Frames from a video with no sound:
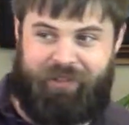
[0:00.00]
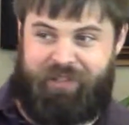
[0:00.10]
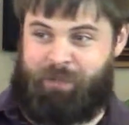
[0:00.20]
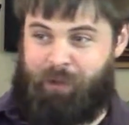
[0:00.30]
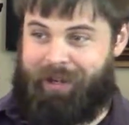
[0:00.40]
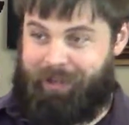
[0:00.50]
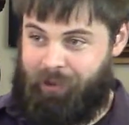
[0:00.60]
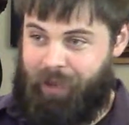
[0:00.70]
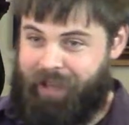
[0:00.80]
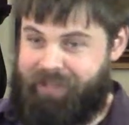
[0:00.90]
just brought a
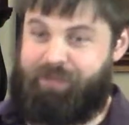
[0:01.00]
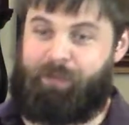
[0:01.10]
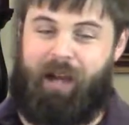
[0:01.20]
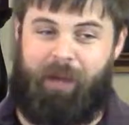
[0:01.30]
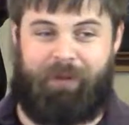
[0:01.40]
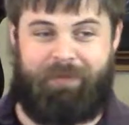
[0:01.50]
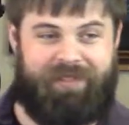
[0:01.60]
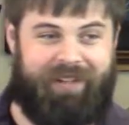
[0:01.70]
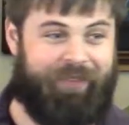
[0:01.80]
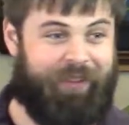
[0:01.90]
lot of
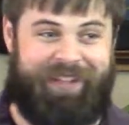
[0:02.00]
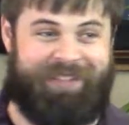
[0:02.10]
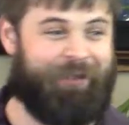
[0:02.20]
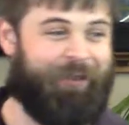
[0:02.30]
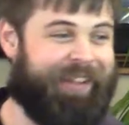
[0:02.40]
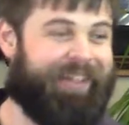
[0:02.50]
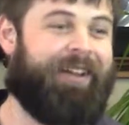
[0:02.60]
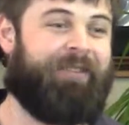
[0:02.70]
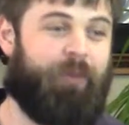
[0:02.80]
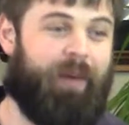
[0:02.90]
problems and everyone thinks they're really
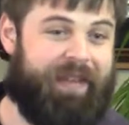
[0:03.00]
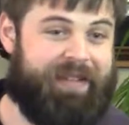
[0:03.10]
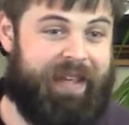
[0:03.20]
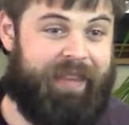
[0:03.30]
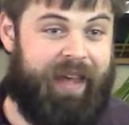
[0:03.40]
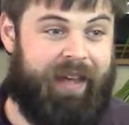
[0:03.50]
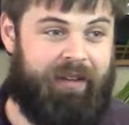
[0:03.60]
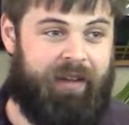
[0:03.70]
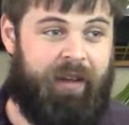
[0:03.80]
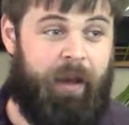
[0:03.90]
clever when they say
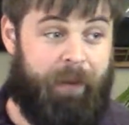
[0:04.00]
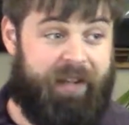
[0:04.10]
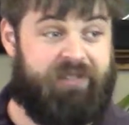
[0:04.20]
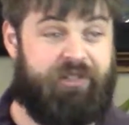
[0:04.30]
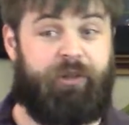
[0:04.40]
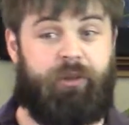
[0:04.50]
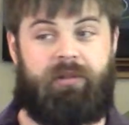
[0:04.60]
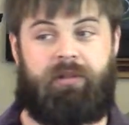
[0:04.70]
that. But it's true.